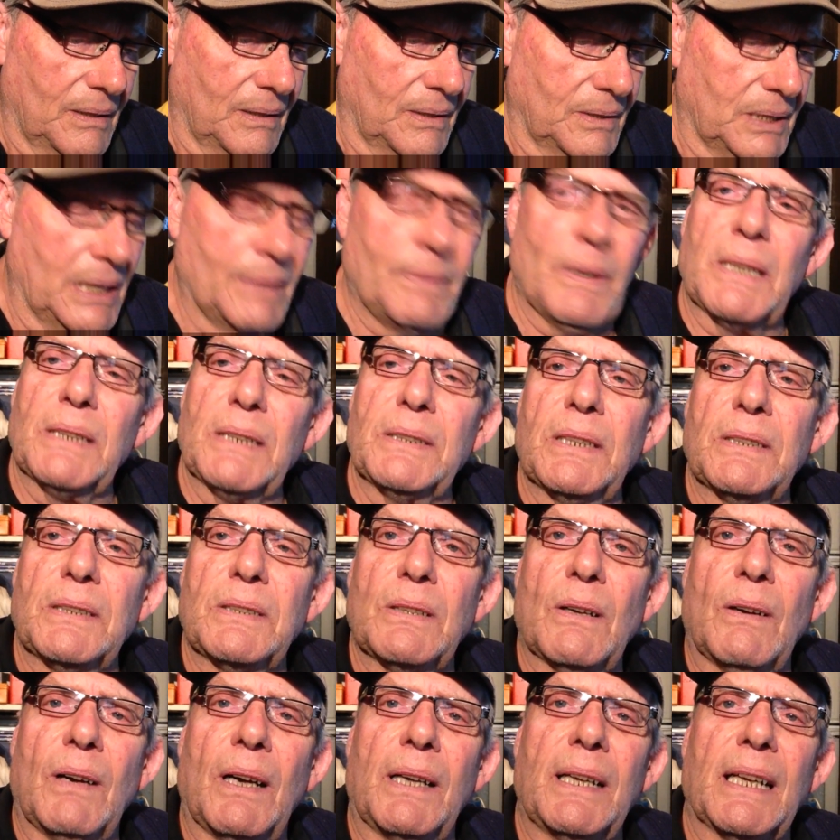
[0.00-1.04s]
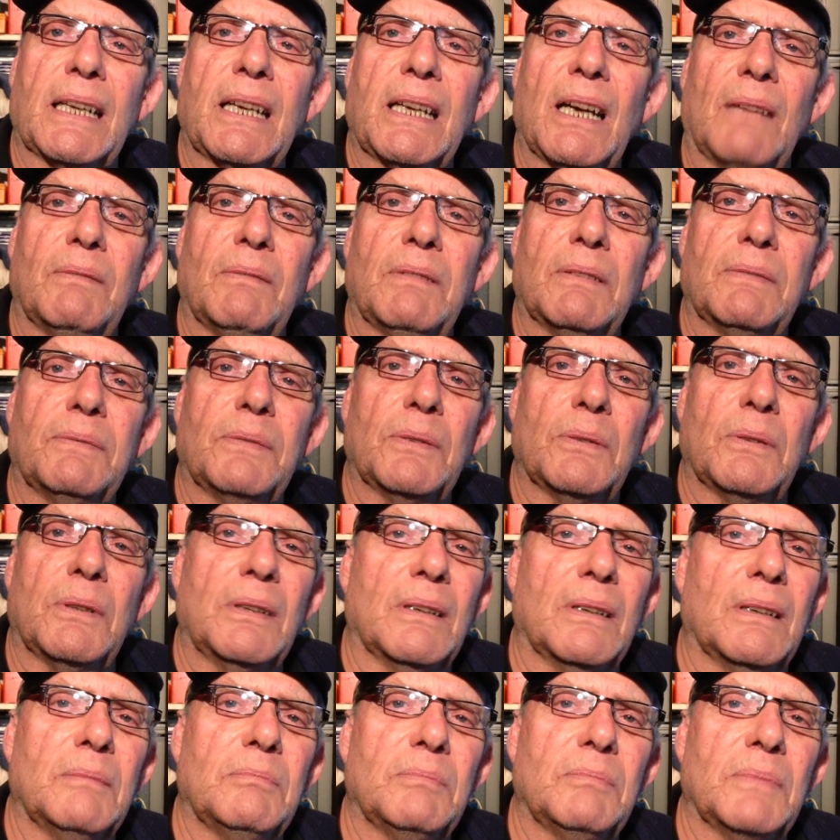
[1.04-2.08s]
See if I can design a cover
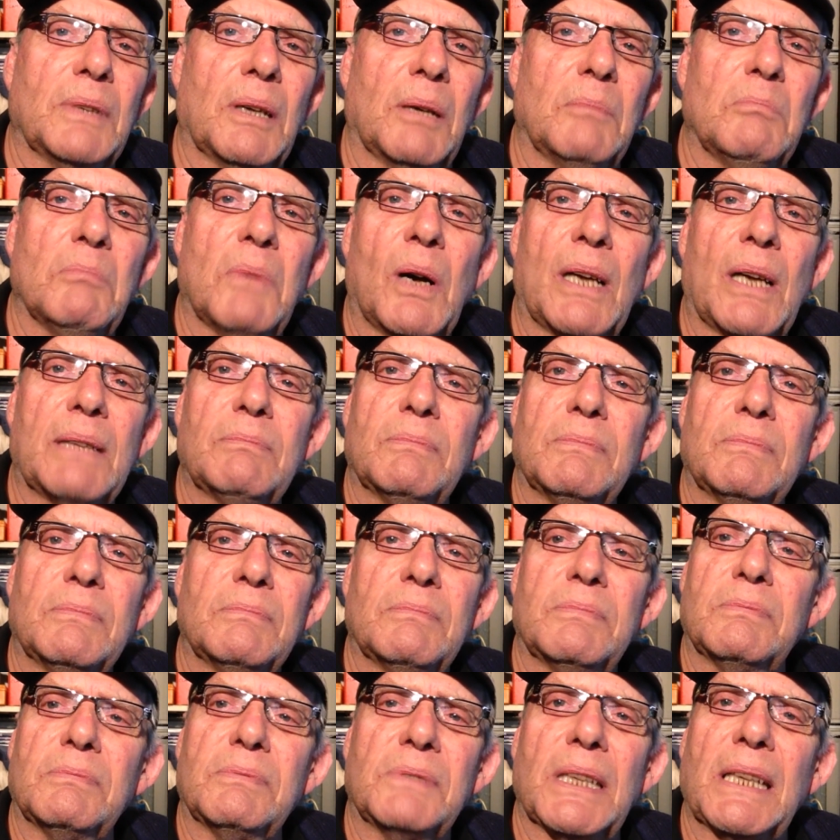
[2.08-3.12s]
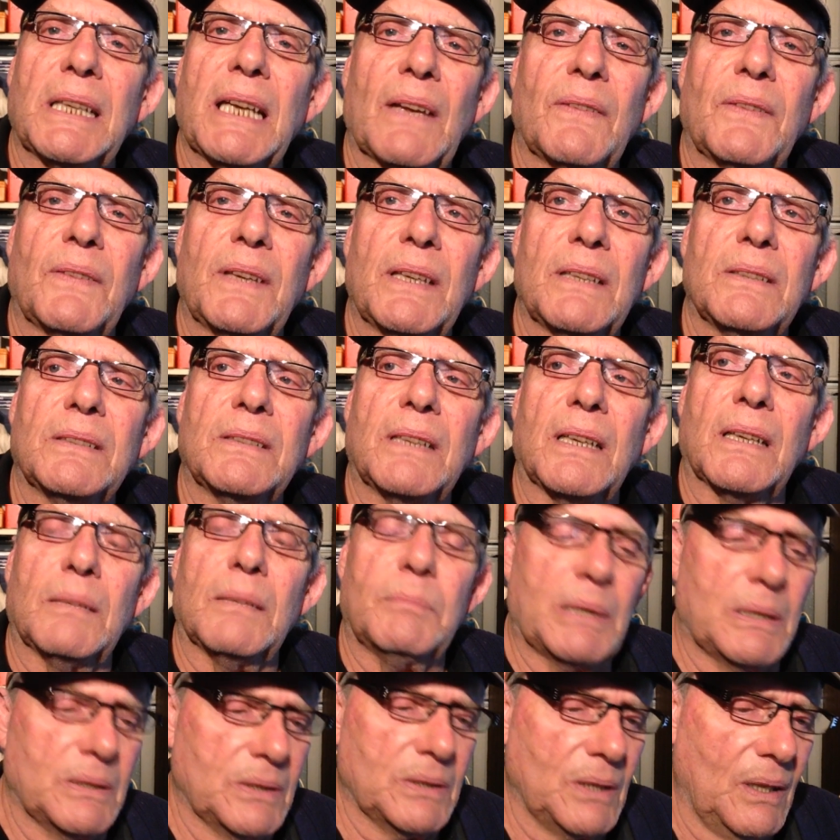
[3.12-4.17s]
for it. I might see how things go,
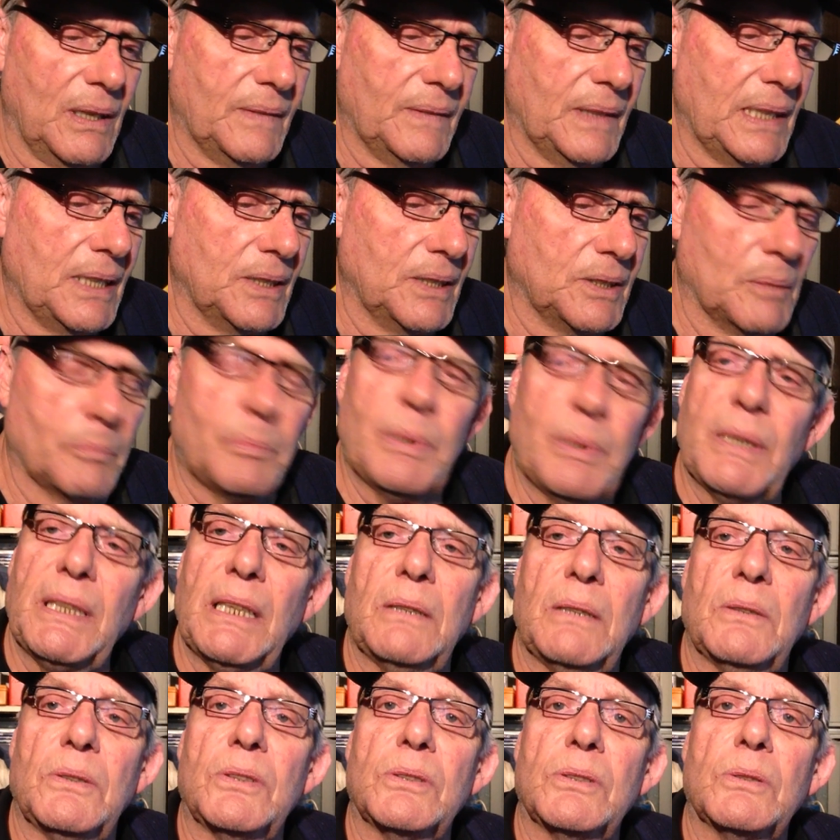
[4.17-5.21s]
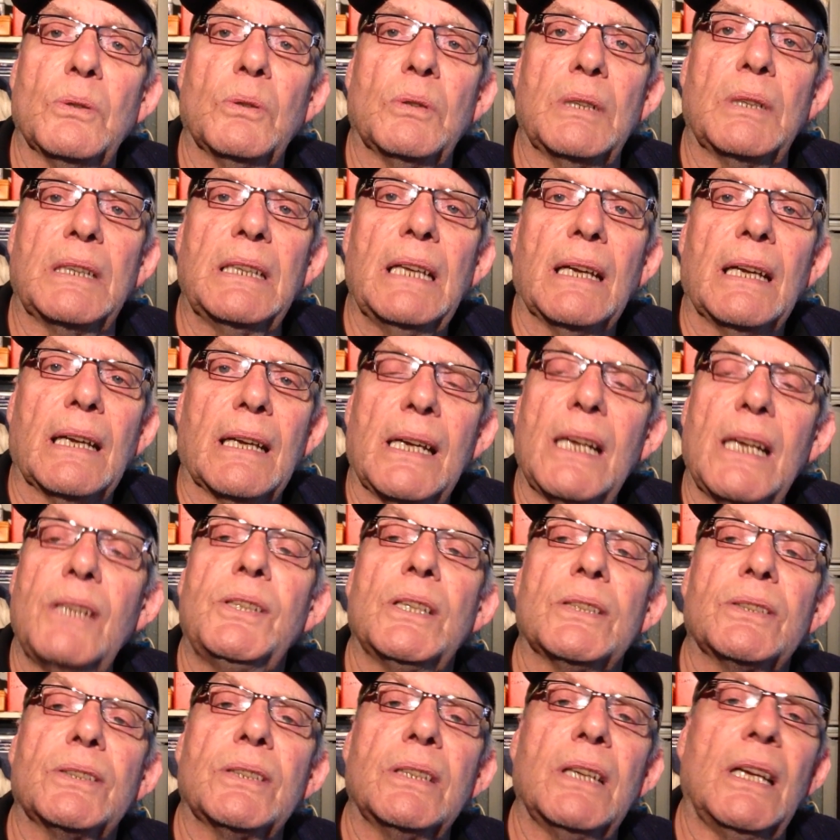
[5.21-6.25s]
because I think it's a pretty good story. It
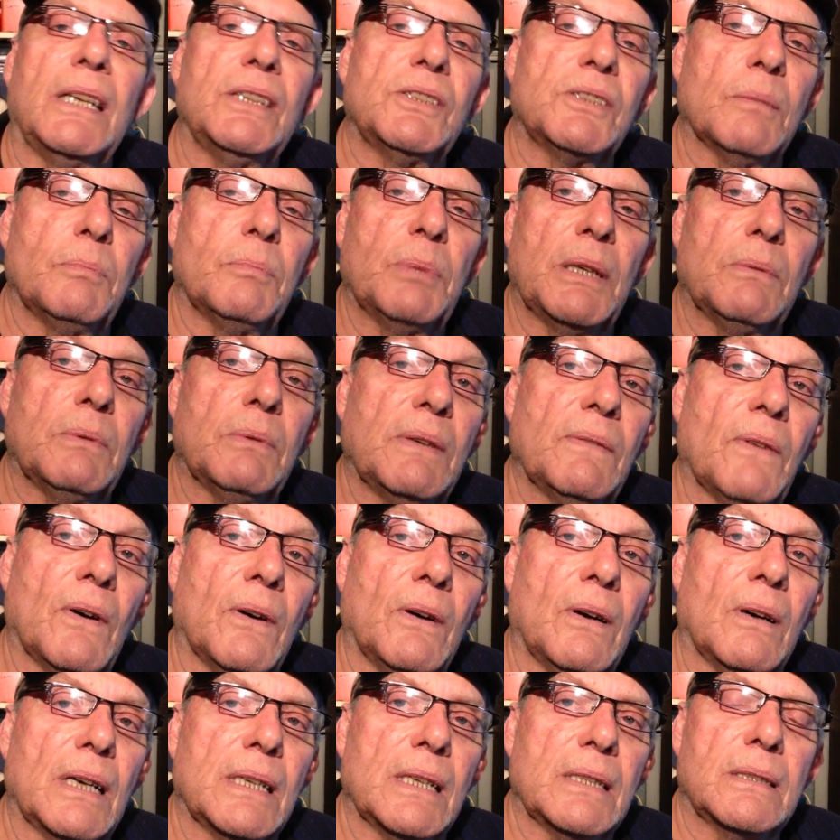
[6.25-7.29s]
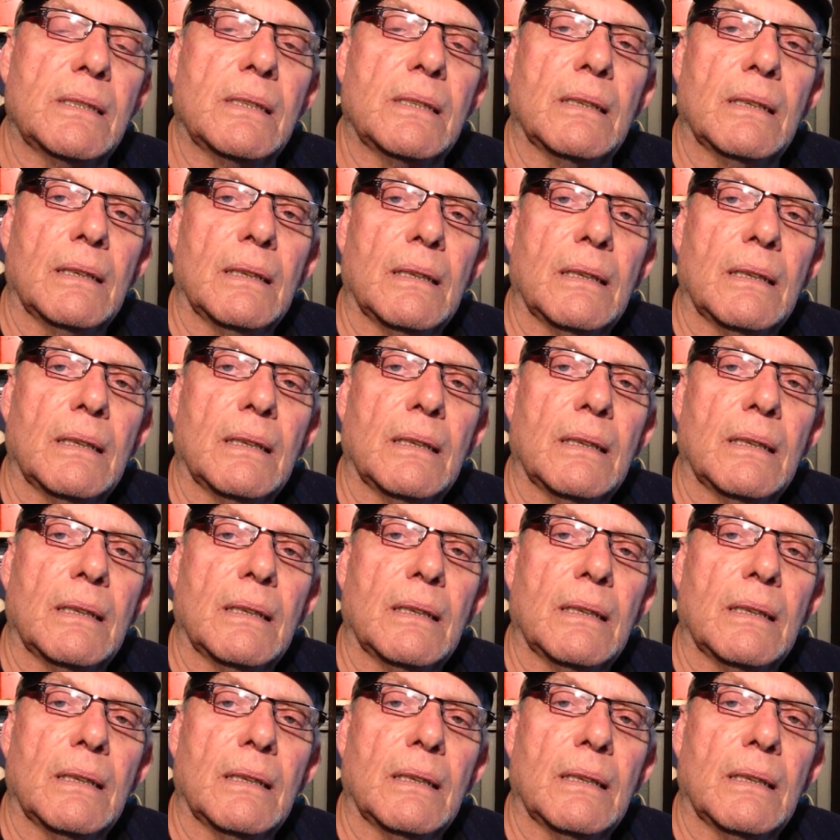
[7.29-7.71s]
just needs to be revised.